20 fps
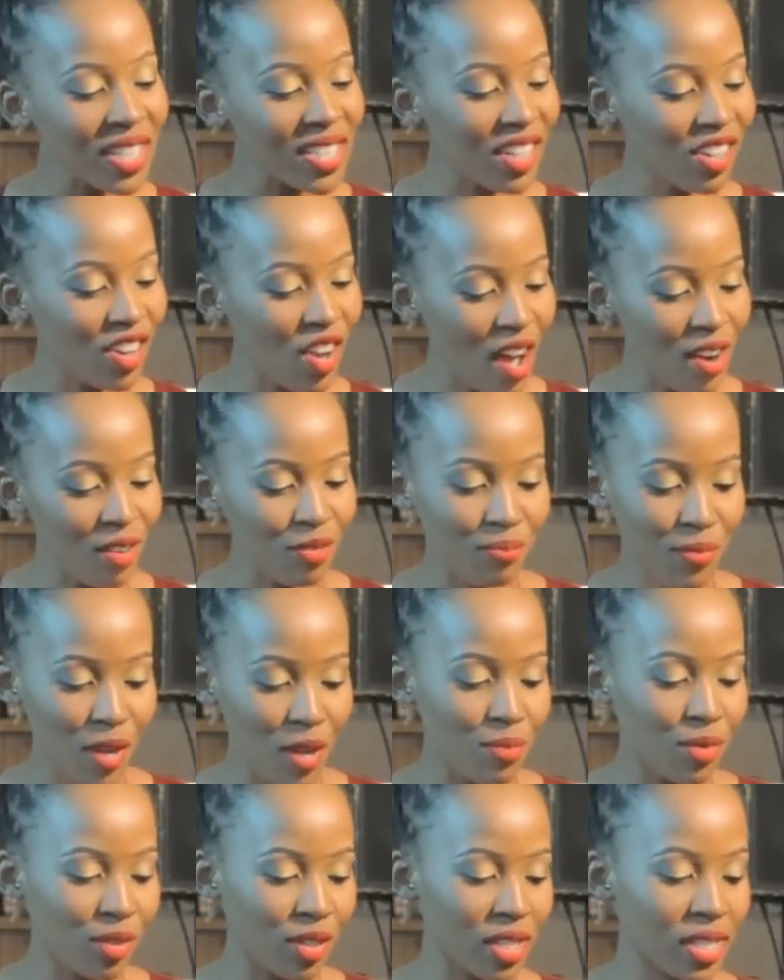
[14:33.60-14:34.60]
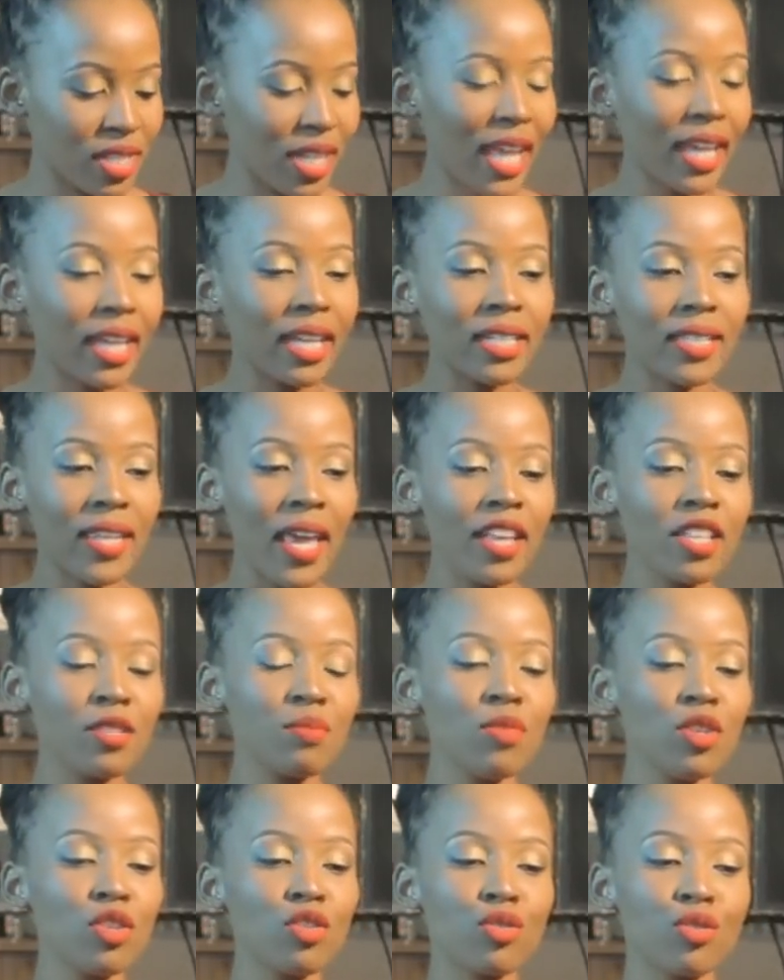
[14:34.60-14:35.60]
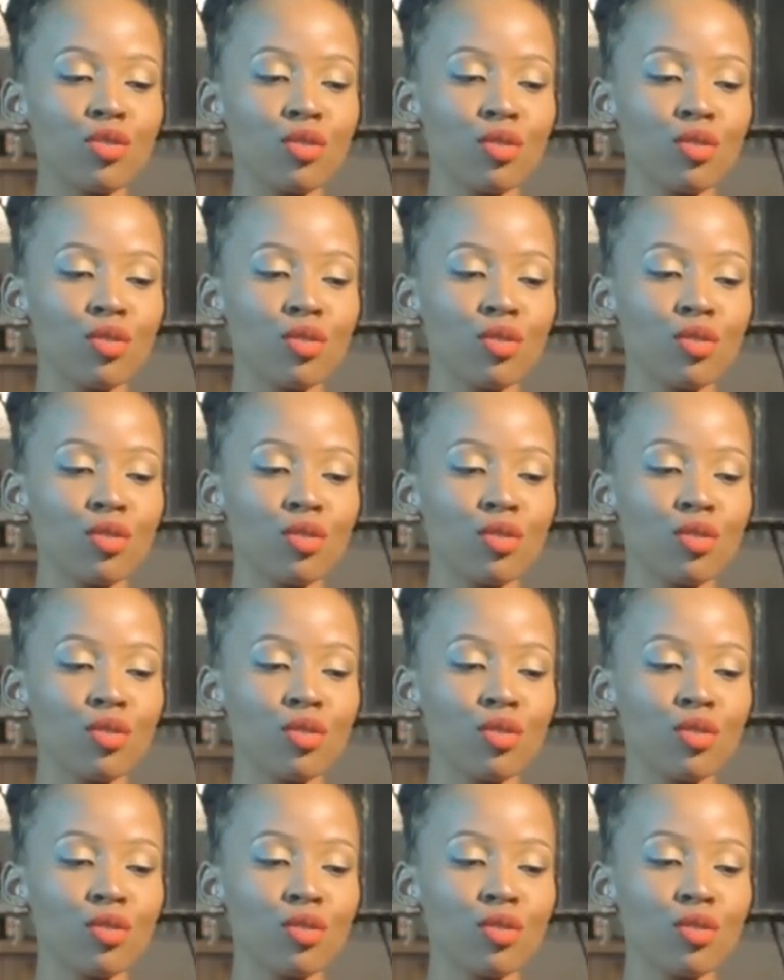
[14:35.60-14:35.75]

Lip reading: brings a lot of memories. Like, it takes me